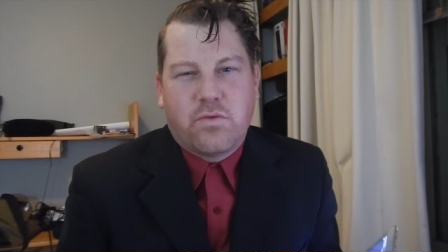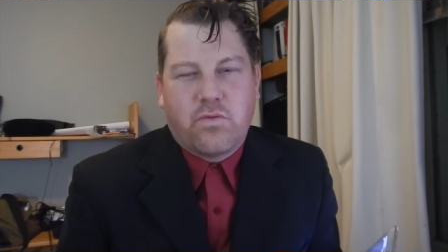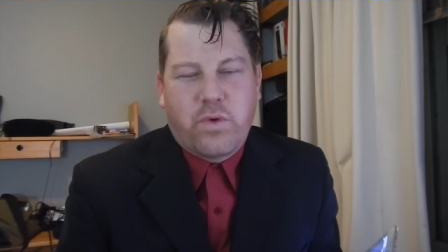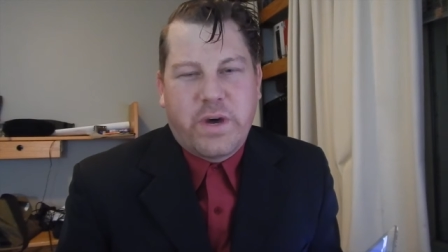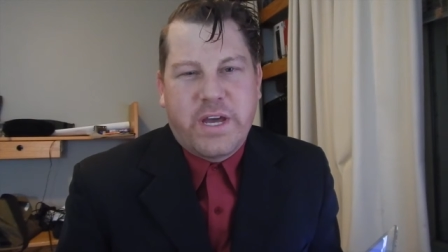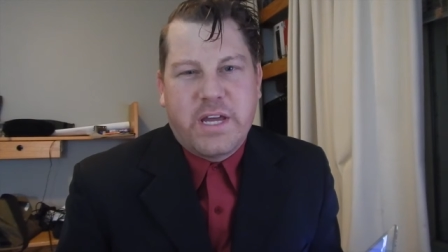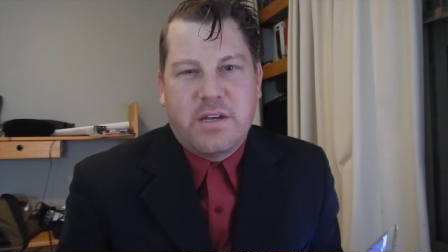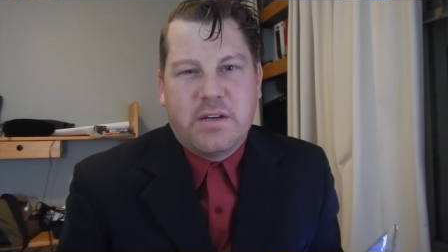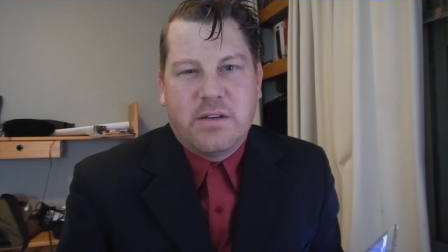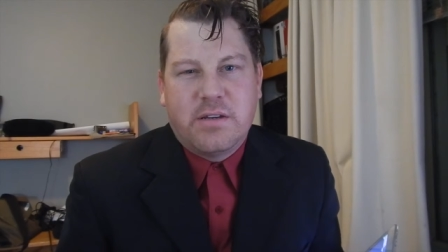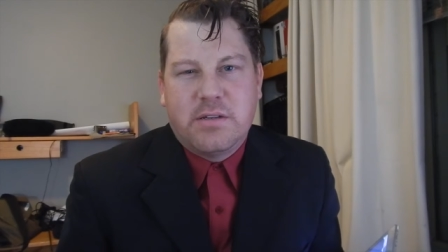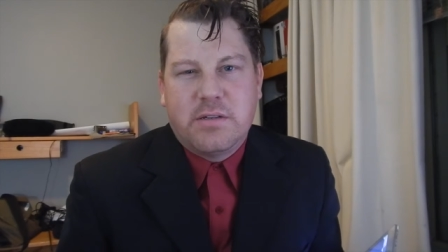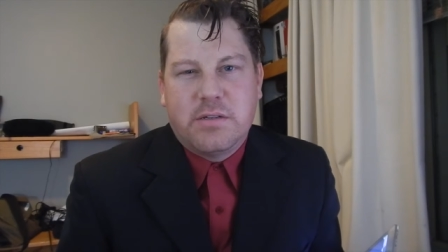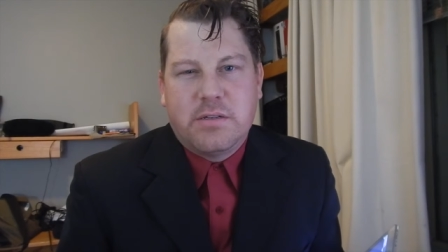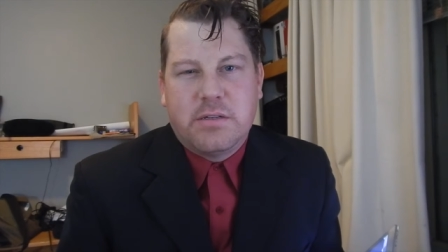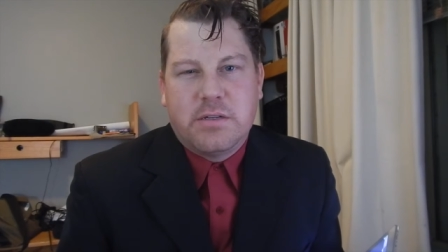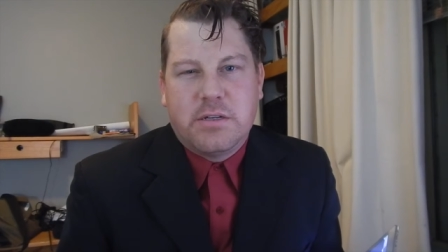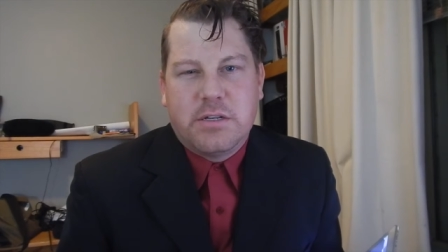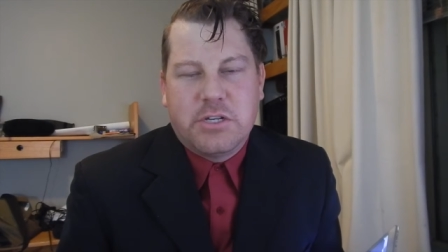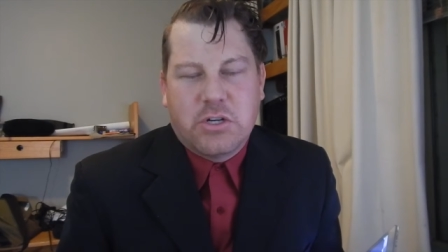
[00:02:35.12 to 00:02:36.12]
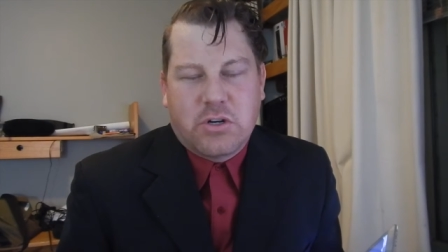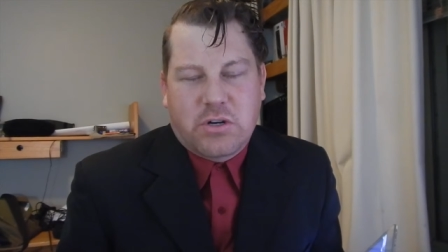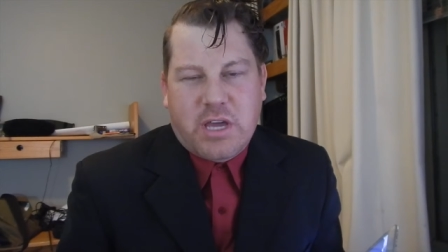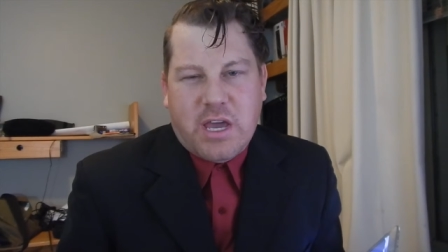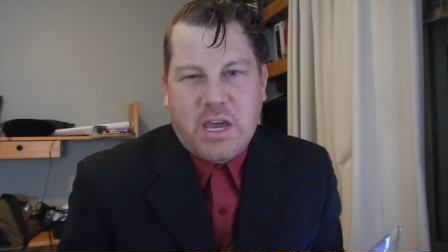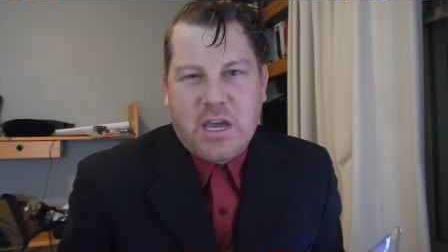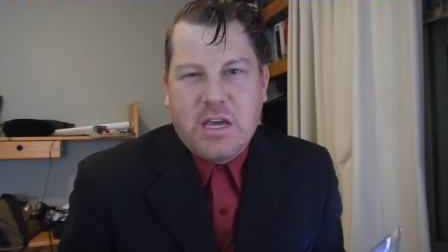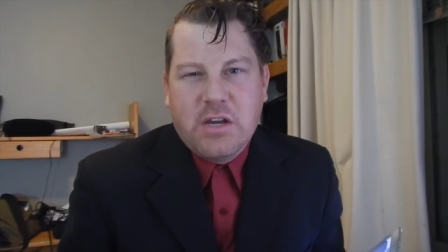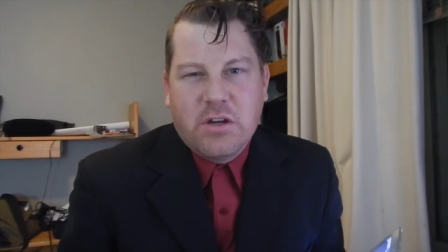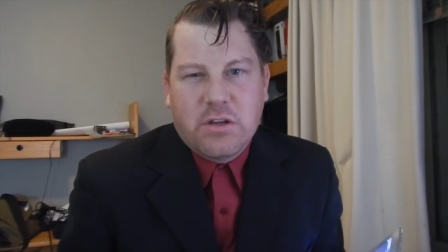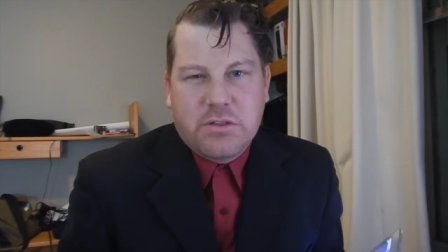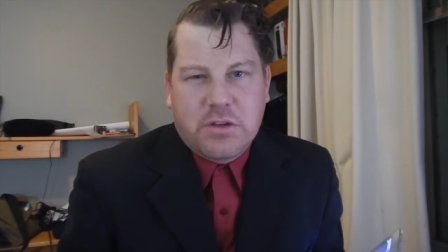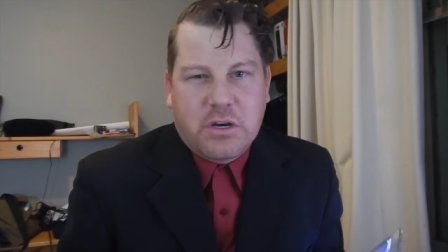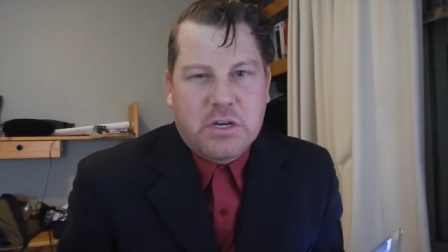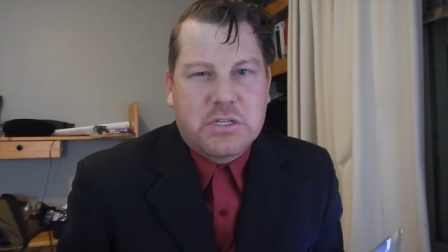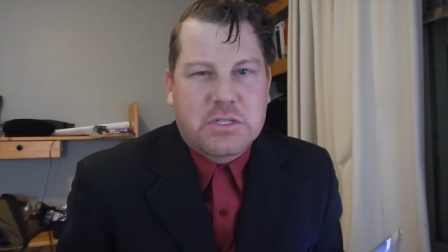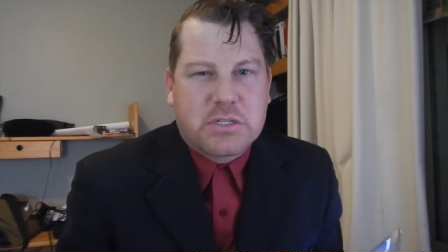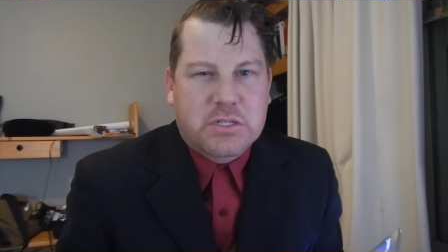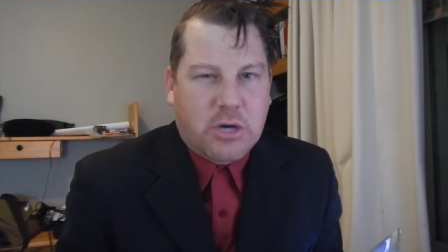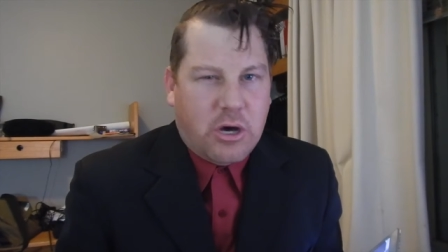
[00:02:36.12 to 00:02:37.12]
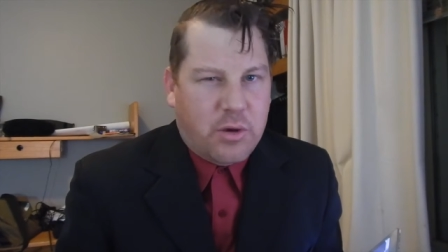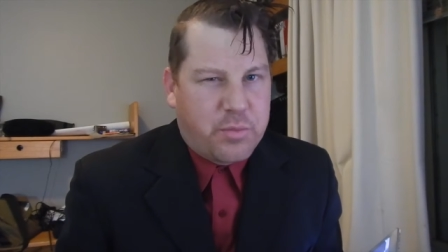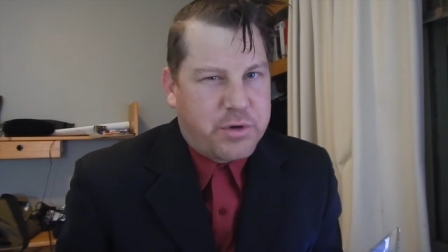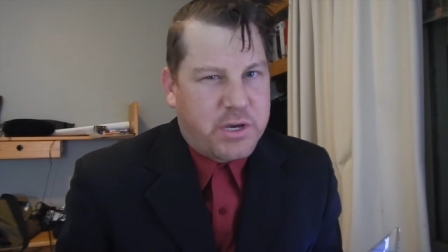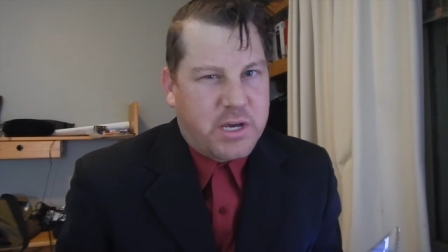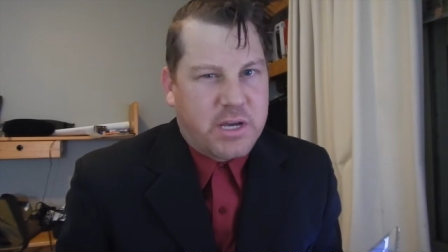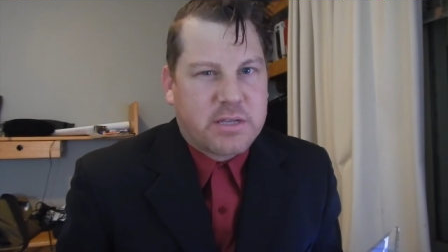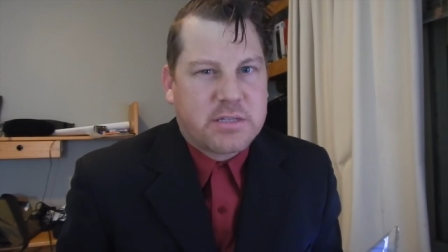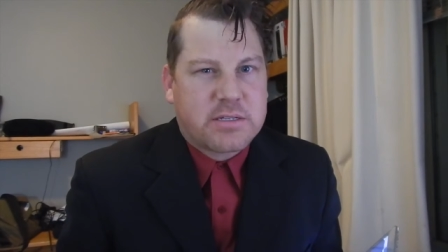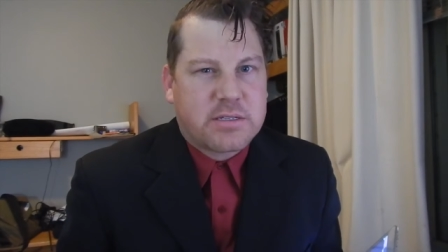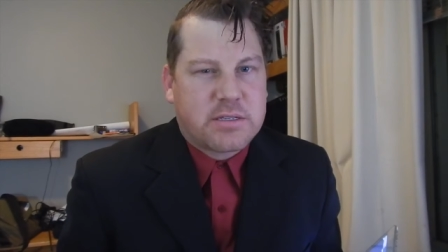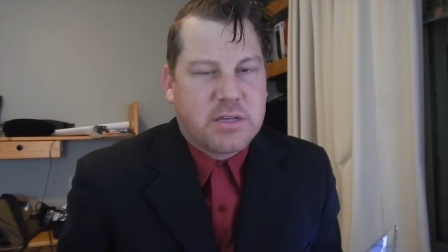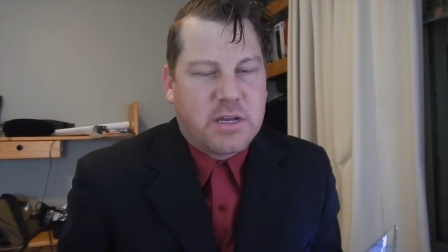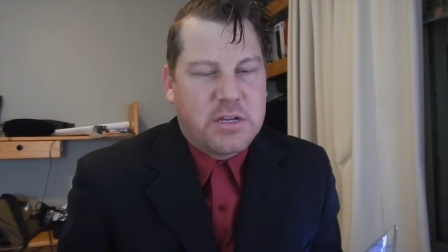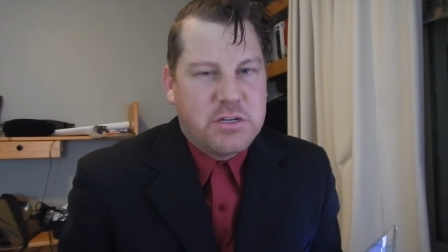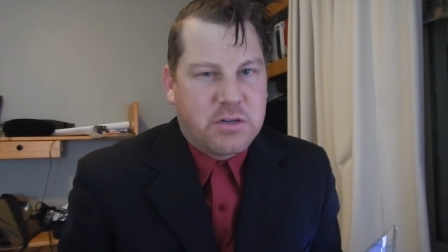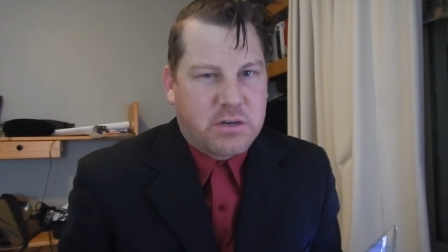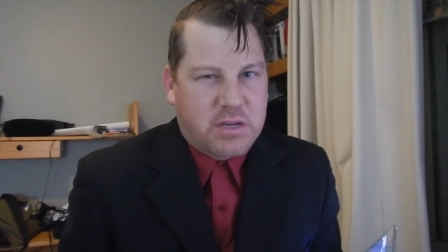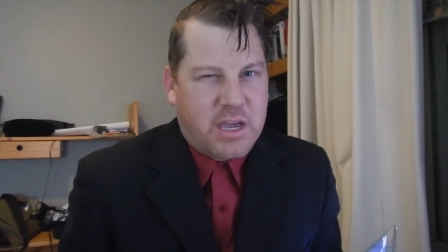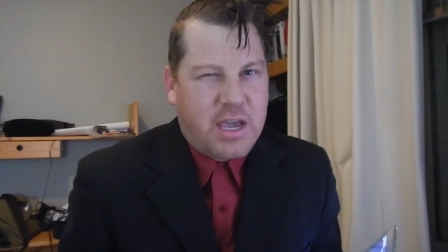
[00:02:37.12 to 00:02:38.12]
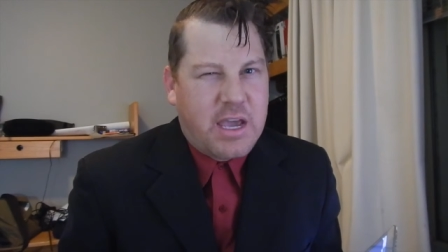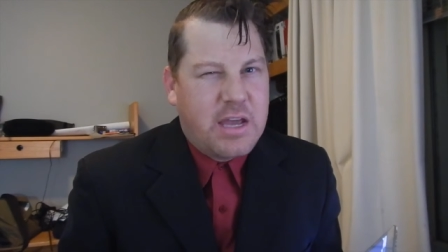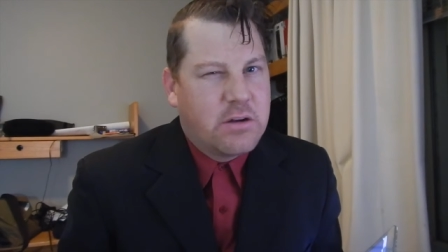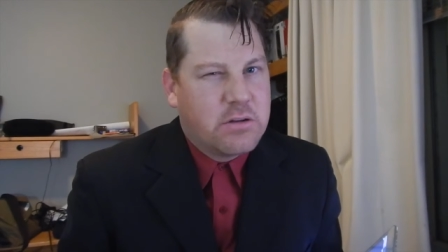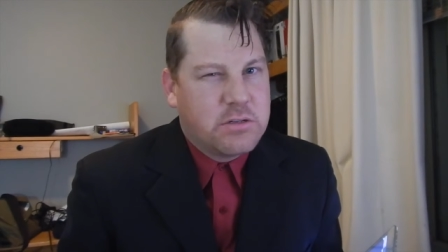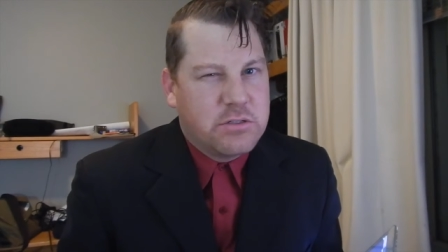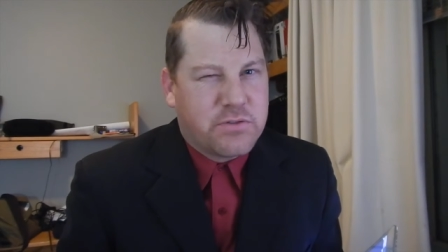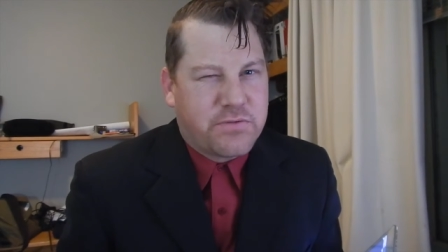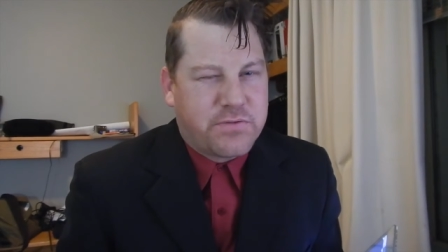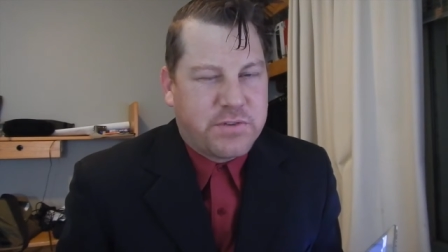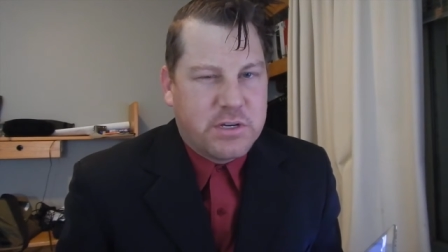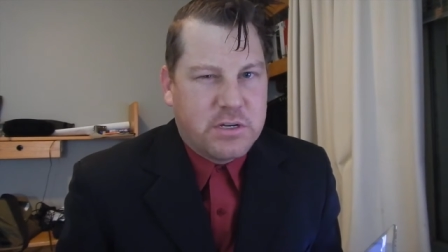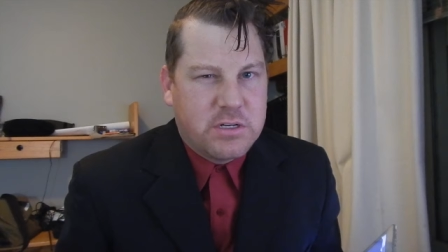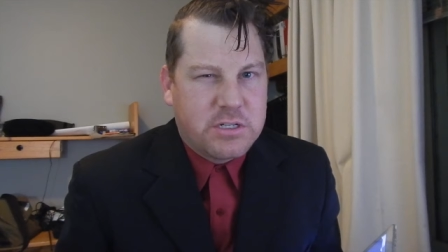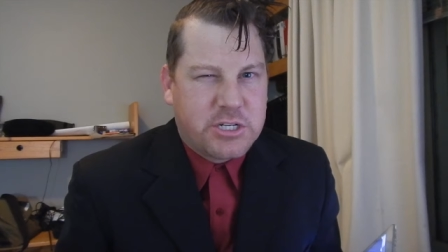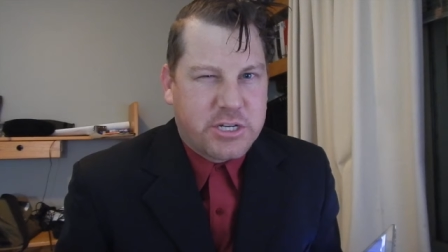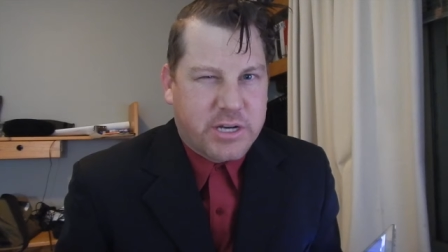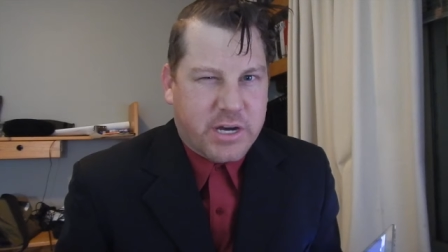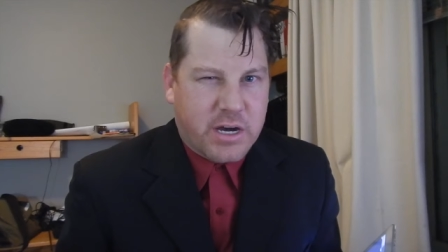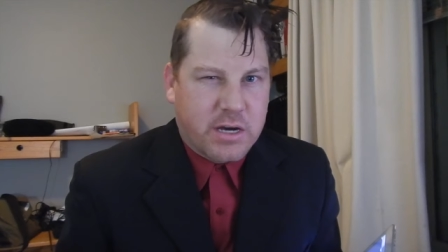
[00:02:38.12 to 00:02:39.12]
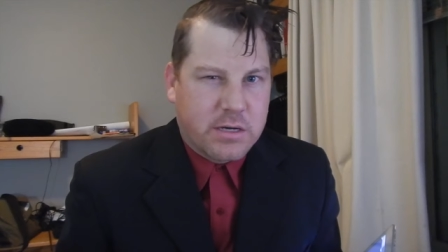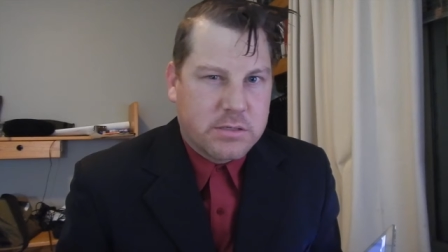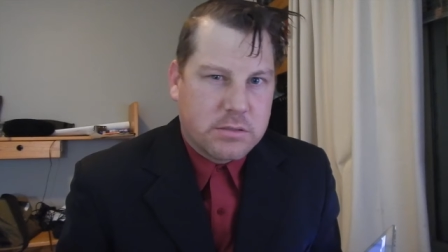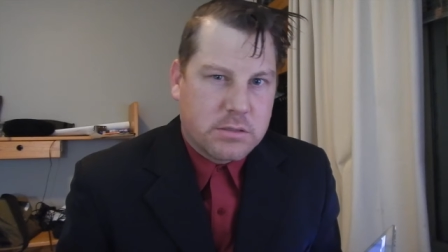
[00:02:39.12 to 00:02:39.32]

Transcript: When you're keen on those topics, then you're keen on your future.